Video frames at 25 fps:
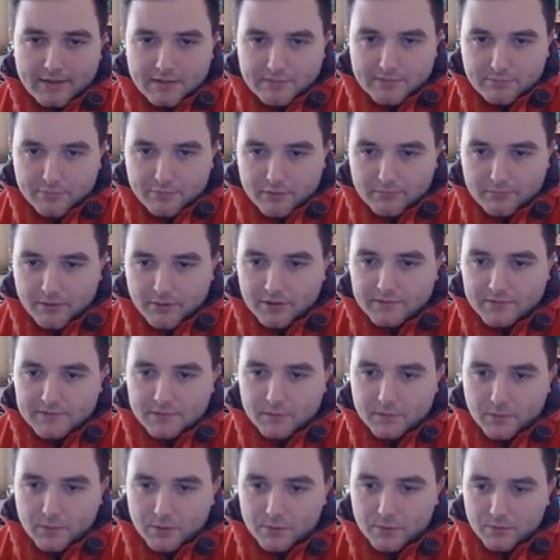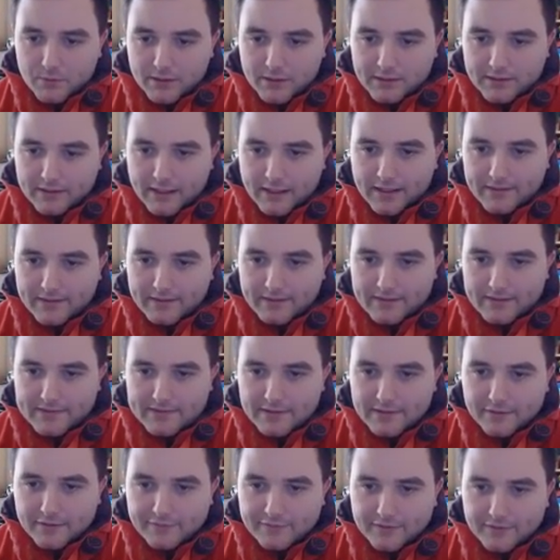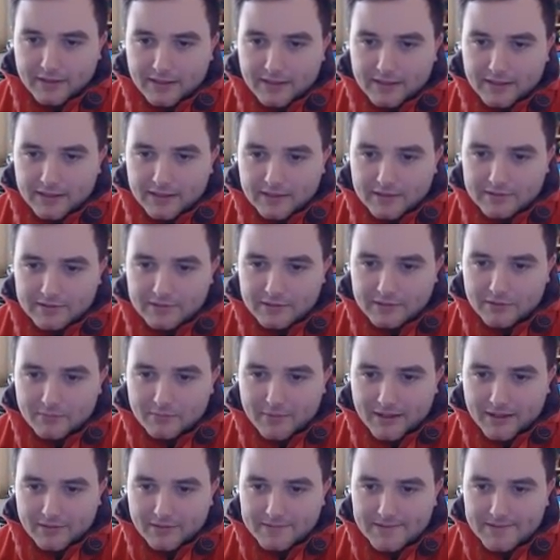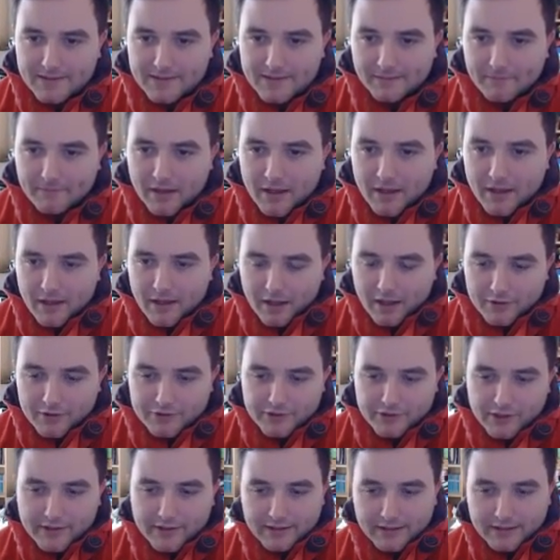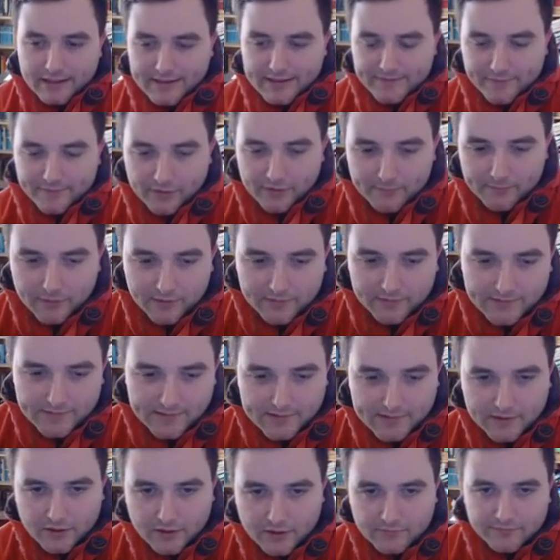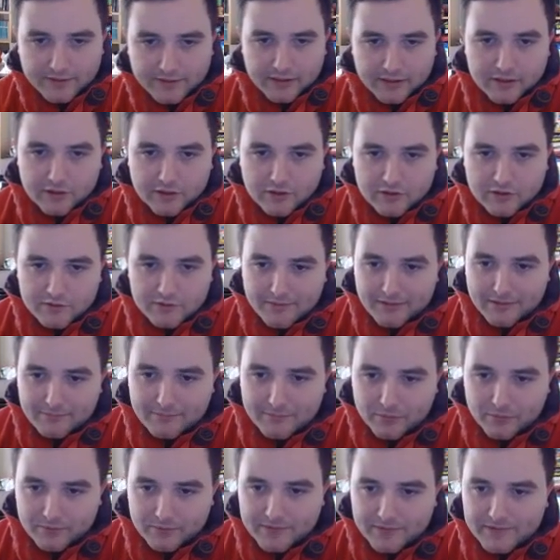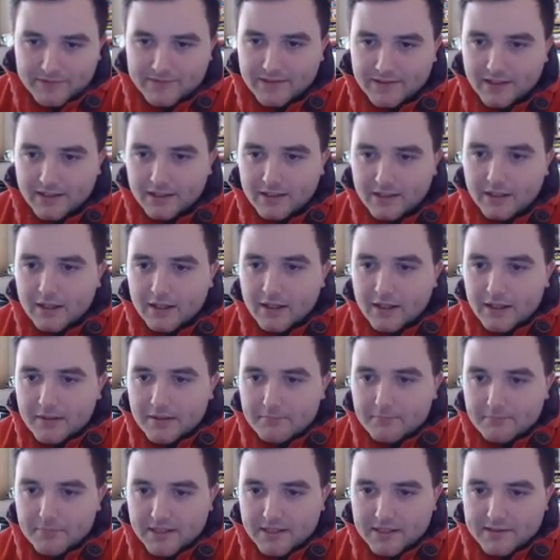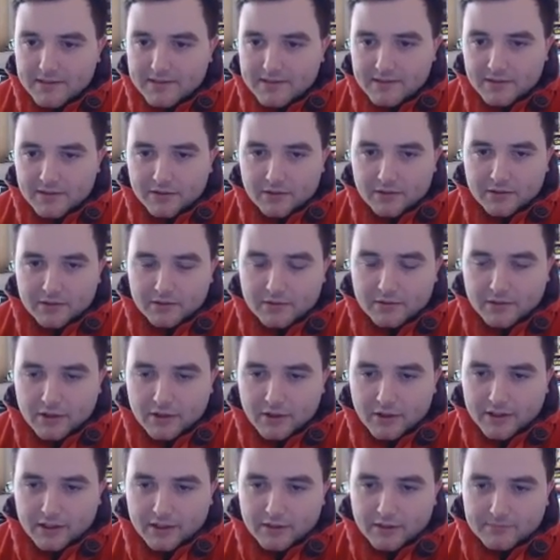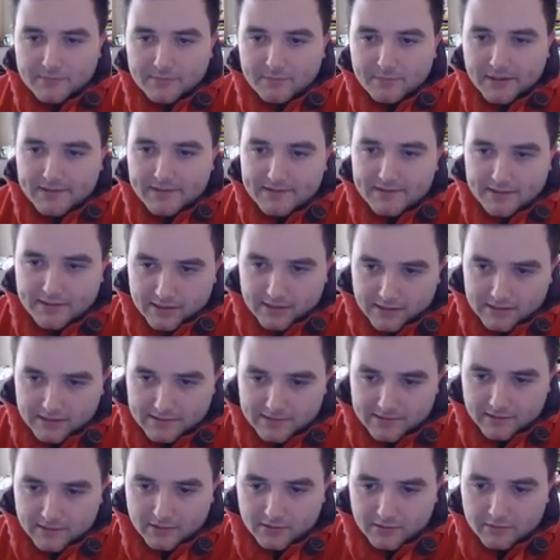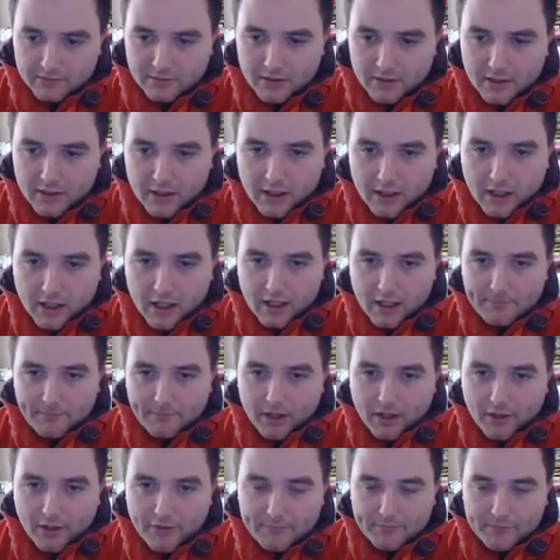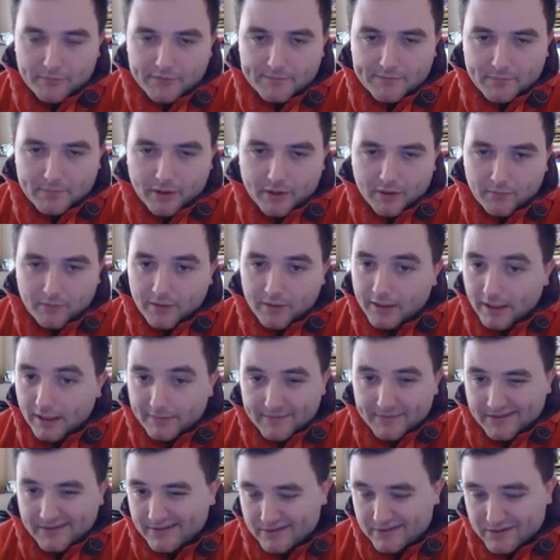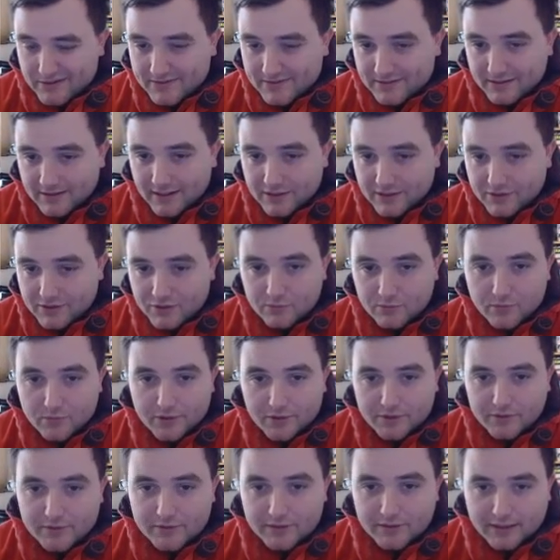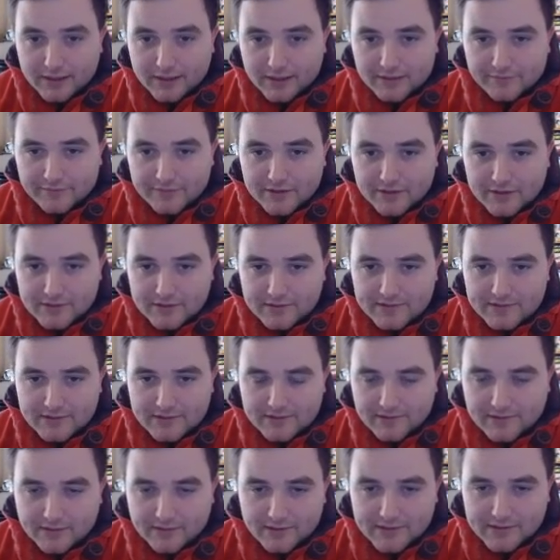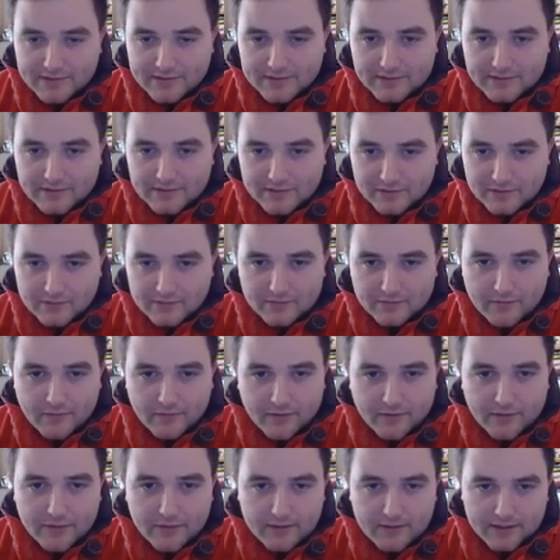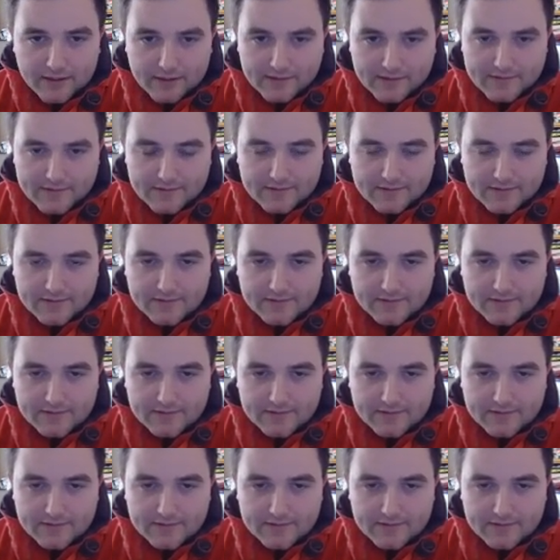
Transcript: I just promote to a queen, and there's nothing he can do about it. I'll show you the last few moves. There's not really a huge amount more to see. b two, knight comes back to e two. Um, other moves, by the way, I mean, just in case you're wondering, if he just decides to do this,